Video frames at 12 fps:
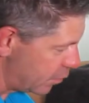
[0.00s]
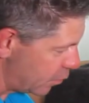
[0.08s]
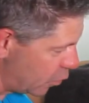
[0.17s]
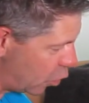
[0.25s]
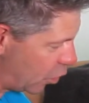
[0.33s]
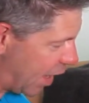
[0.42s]

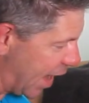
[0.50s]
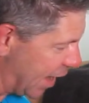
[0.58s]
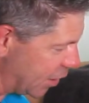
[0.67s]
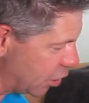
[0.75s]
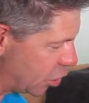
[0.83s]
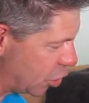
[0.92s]
look
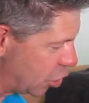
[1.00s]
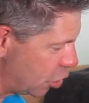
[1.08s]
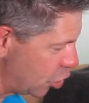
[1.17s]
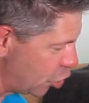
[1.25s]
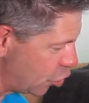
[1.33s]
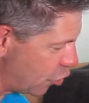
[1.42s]
at
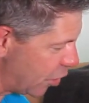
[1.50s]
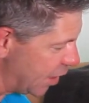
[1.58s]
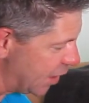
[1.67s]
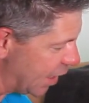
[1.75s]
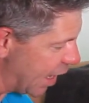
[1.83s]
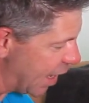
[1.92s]

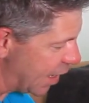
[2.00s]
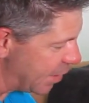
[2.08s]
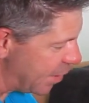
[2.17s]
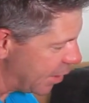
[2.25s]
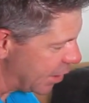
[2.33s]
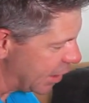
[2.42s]
treating
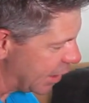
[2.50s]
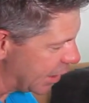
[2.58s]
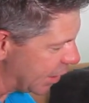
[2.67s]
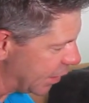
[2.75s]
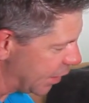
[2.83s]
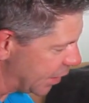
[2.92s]
and
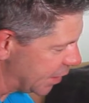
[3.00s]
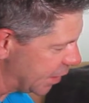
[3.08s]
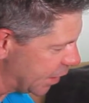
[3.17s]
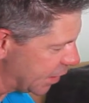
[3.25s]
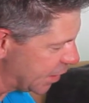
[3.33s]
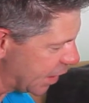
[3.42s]
needling this
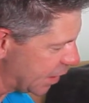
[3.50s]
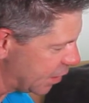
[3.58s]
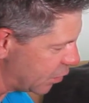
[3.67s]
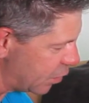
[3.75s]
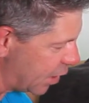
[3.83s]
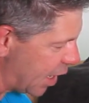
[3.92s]

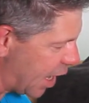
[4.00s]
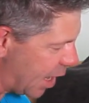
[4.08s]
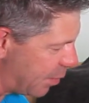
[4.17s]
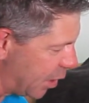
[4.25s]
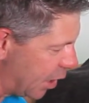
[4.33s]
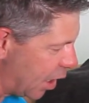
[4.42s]
extensor
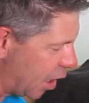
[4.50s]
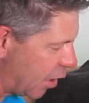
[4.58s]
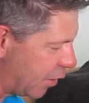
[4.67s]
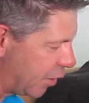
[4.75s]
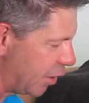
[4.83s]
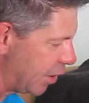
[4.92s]
carpi
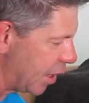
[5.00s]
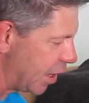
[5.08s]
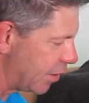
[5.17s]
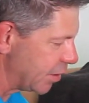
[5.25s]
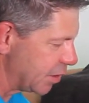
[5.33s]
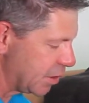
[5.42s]

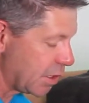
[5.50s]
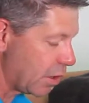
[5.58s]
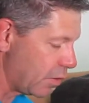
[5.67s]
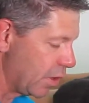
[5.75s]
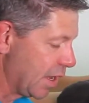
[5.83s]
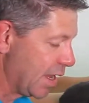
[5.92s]
ulnaris.
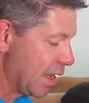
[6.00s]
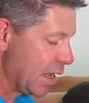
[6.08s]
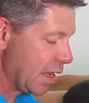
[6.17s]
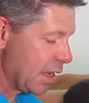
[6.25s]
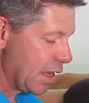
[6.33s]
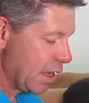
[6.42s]
So
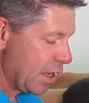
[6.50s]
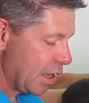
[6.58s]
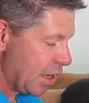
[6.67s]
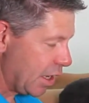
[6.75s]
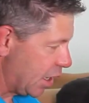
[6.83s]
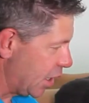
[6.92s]

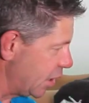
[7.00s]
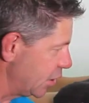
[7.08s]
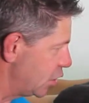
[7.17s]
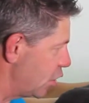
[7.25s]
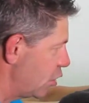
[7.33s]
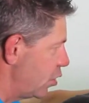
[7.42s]

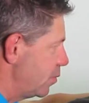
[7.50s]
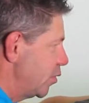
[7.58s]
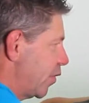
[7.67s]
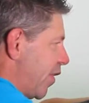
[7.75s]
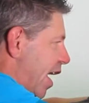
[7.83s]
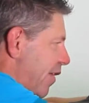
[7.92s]
in
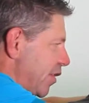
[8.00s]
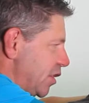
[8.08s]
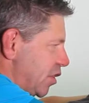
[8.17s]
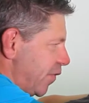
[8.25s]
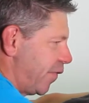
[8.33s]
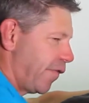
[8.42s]
terms of having
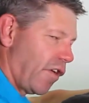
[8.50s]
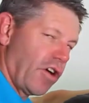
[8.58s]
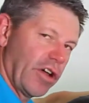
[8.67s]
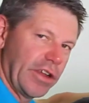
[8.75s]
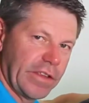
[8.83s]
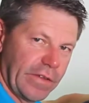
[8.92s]
to
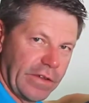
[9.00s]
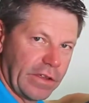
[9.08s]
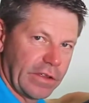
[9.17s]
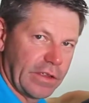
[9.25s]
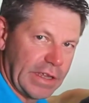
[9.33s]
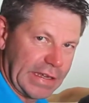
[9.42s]
find
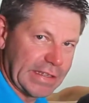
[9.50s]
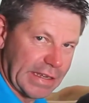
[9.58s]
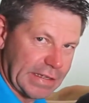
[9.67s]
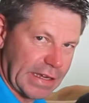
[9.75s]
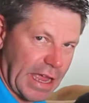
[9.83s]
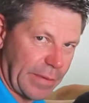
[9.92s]

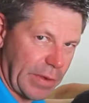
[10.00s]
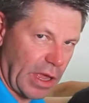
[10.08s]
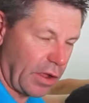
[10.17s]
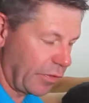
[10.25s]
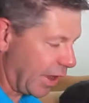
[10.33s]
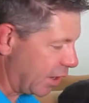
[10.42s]
extensor carpi
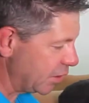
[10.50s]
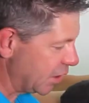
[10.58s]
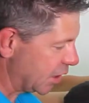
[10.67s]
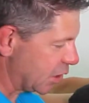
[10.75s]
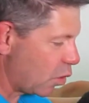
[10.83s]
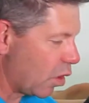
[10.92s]
ulnaris,
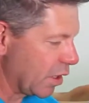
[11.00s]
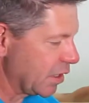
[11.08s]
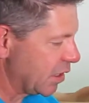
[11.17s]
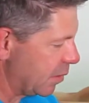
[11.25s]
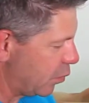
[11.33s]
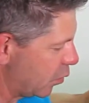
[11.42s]
it's
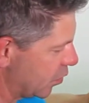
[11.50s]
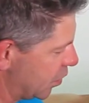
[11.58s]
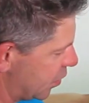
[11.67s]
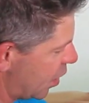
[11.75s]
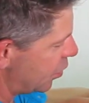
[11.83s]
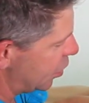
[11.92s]
quite simple.
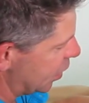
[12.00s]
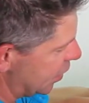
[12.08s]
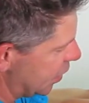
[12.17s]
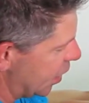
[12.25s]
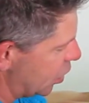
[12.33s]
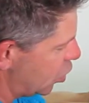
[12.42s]
So
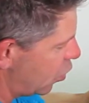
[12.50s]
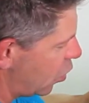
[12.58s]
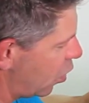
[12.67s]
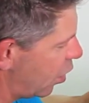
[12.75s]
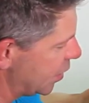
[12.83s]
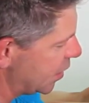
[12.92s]
just get your
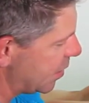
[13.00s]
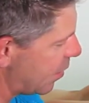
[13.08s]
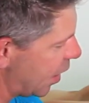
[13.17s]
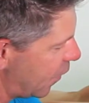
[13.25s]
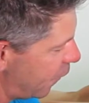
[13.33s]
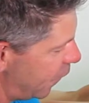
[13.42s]
clients to
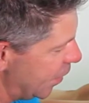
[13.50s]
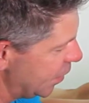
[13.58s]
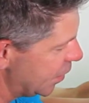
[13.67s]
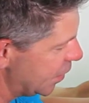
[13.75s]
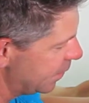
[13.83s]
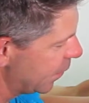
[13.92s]
make a fist